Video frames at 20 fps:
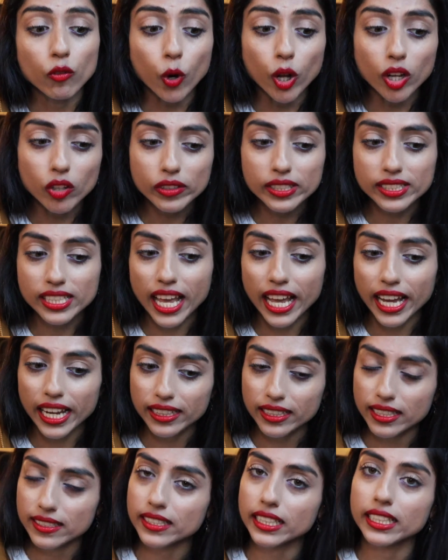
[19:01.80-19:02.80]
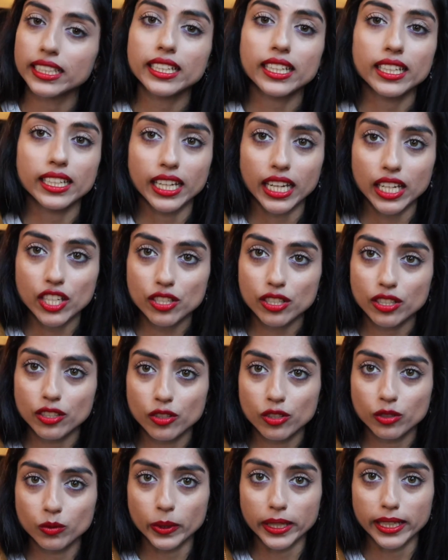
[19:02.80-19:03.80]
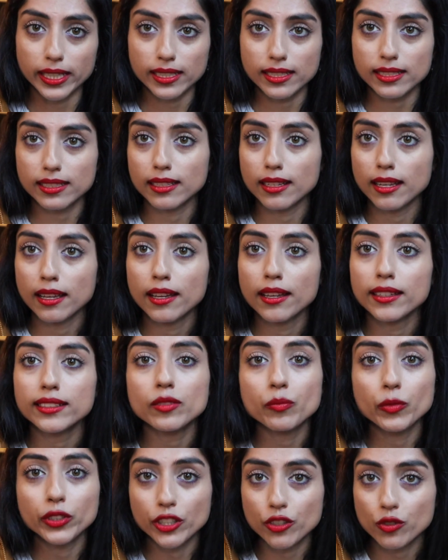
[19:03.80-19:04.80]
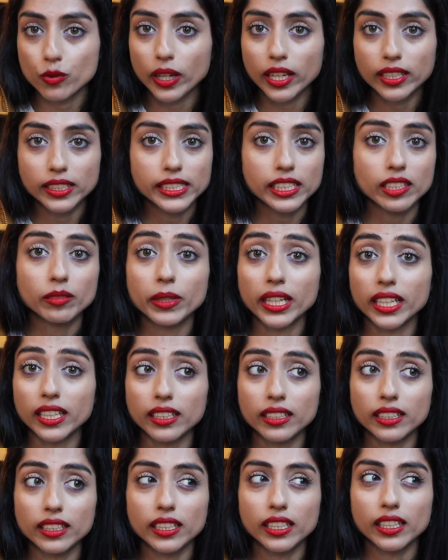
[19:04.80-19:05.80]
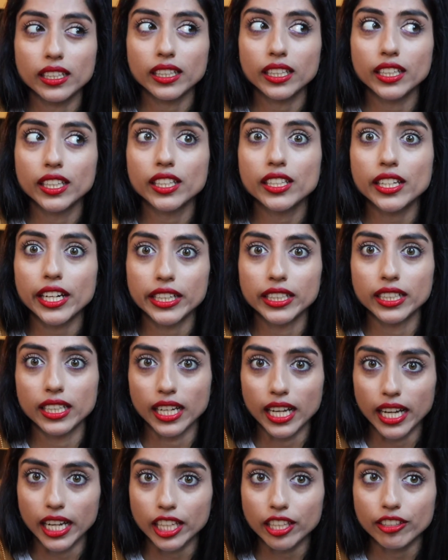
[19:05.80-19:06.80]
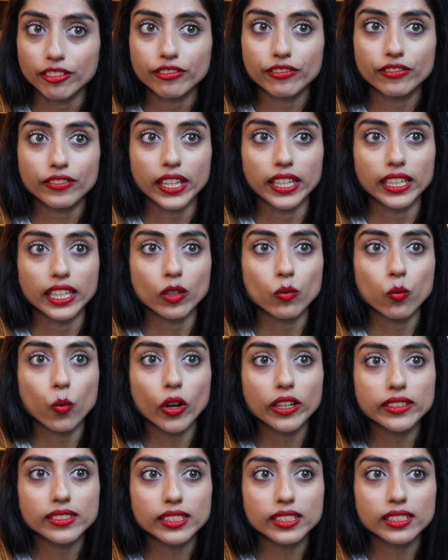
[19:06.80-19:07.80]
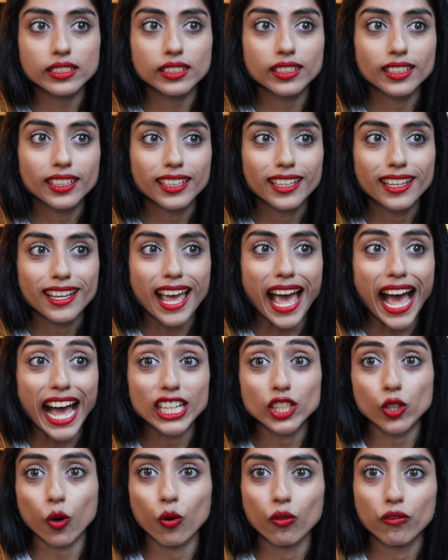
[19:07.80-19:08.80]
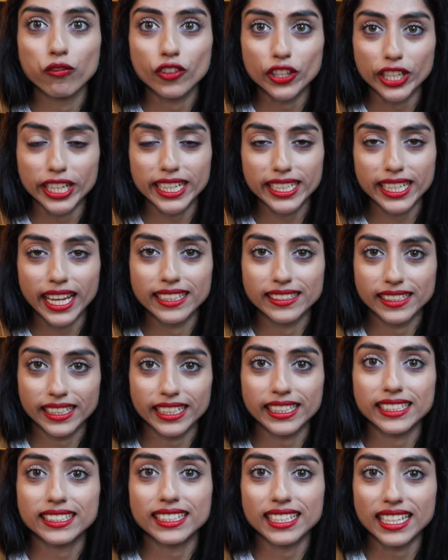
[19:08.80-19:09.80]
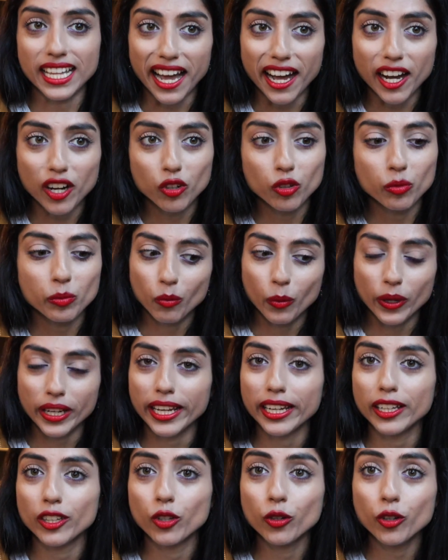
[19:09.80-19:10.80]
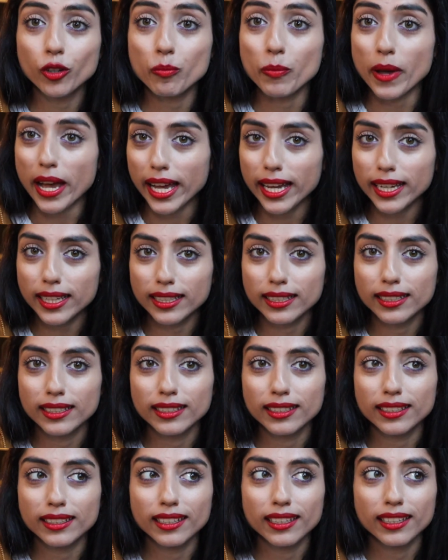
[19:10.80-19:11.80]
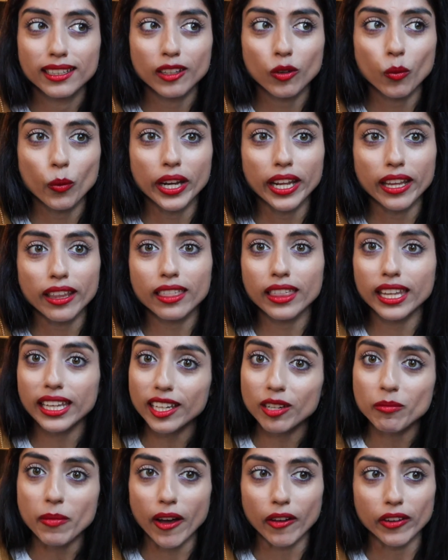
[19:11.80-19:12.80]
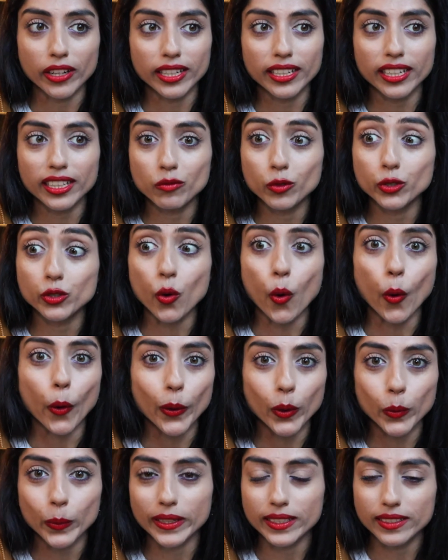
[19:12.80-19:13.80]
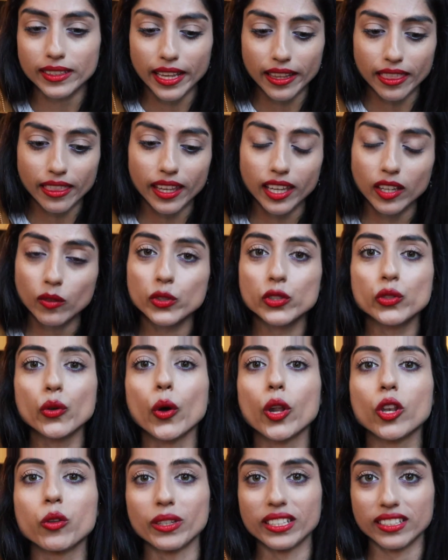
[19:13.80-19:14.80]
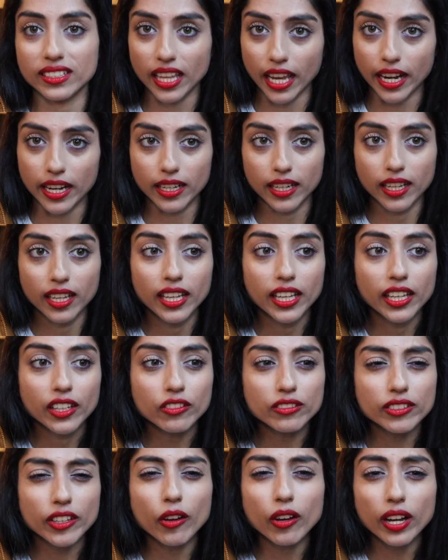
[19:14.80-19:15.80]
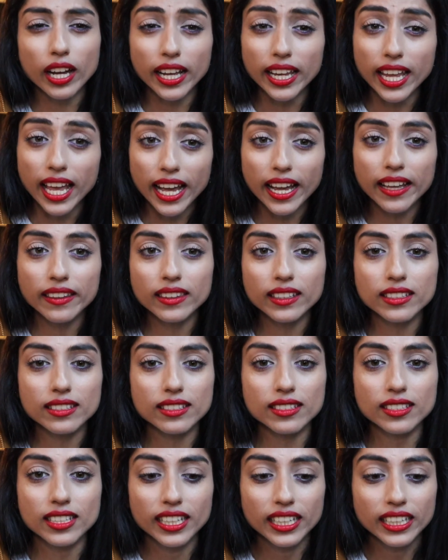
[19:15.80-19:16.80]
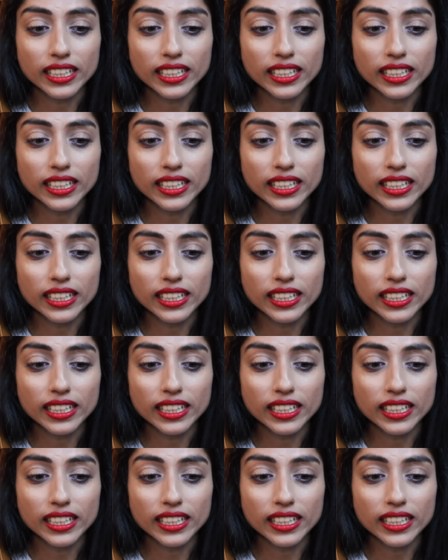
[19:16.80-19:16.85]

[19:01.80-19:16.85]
always had this inclination towards spirituality my entire life, and it wasn't as overt as it is now. When I look back, when I think about it, that thing was always there. Because I had this